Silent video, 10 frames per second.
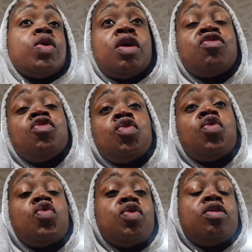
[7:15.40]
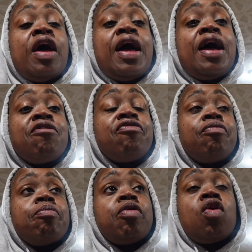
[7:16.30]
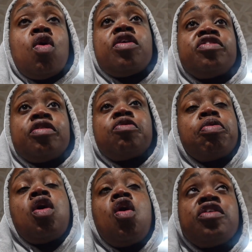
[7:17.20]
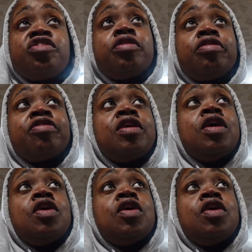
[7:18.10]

because you know you have precautions, precautions.